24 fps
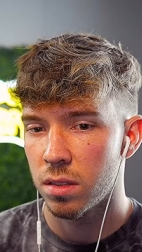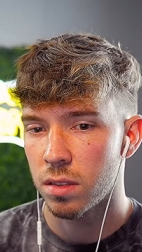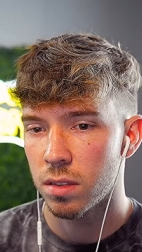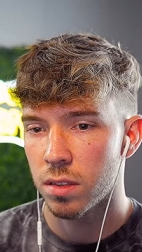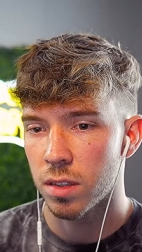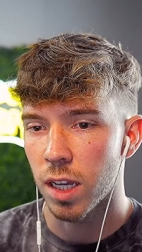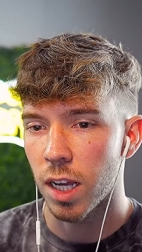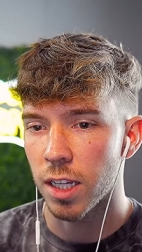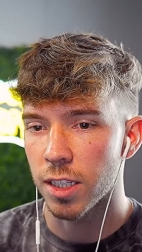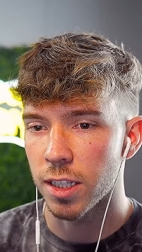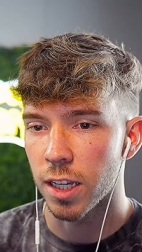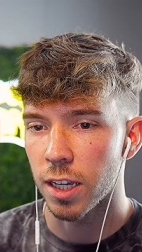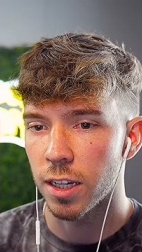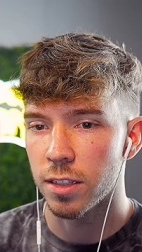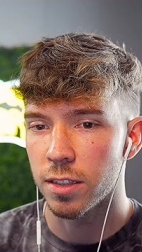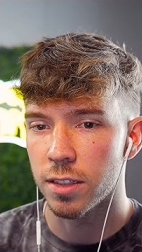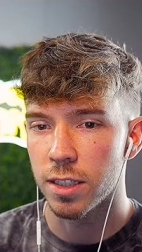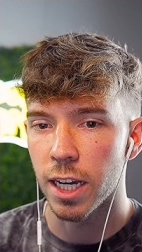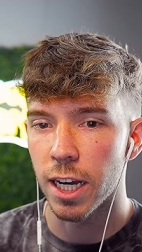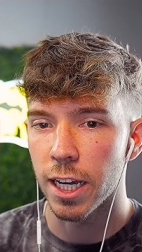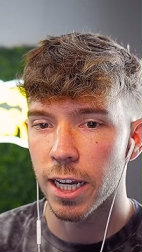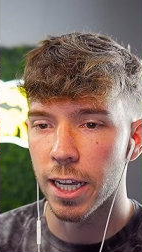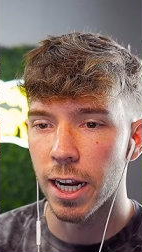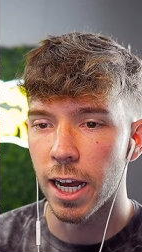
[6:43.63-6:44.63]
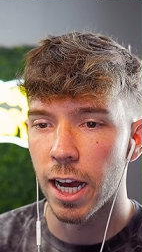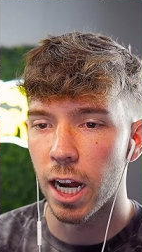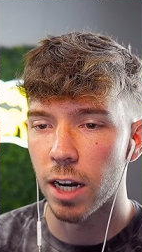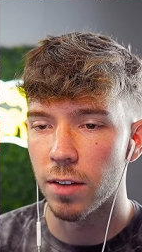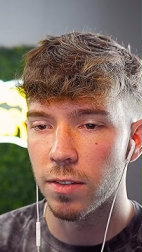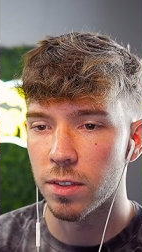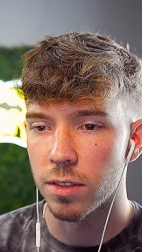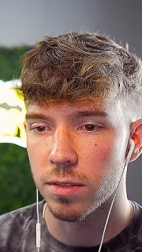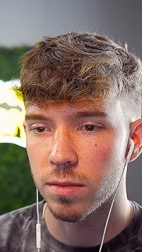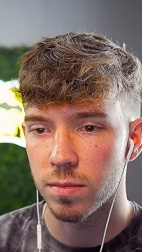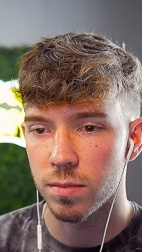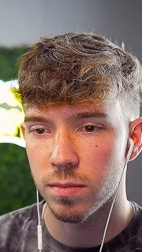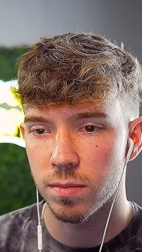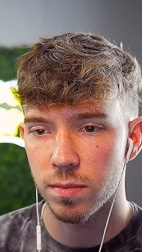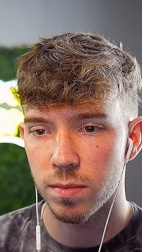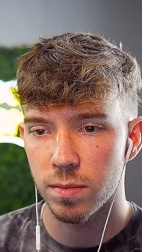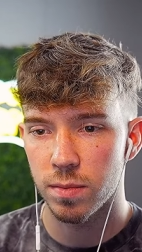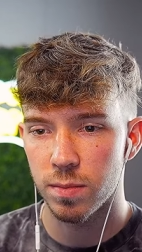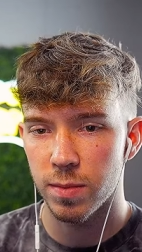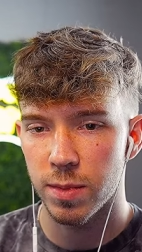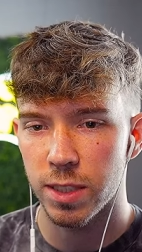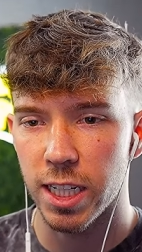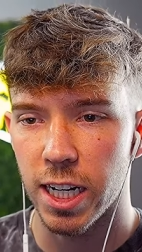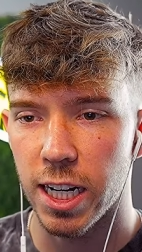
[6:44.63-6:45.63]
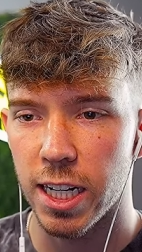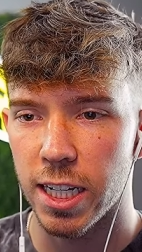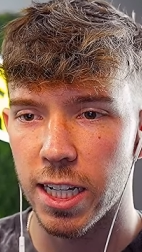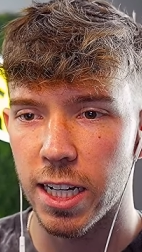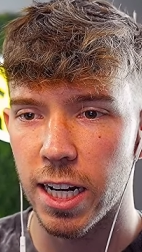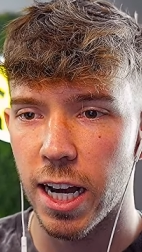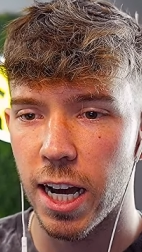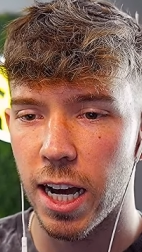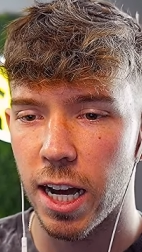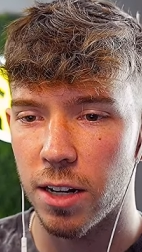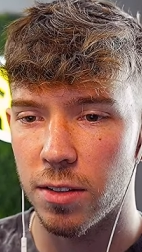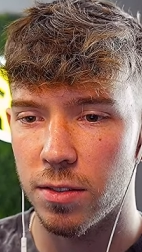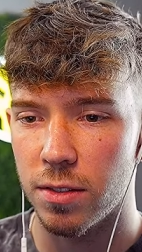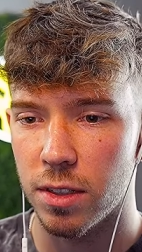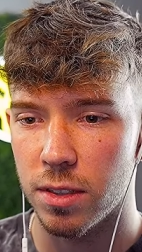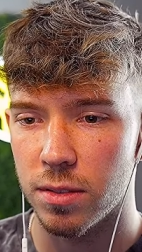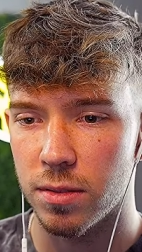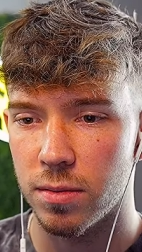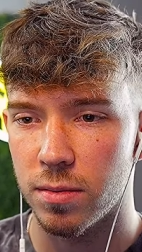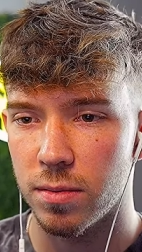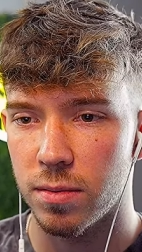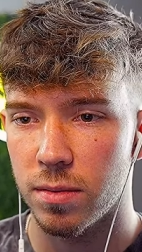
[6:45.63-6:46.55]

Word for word: Sasuke, you gotta get out of it. gotta get out of it.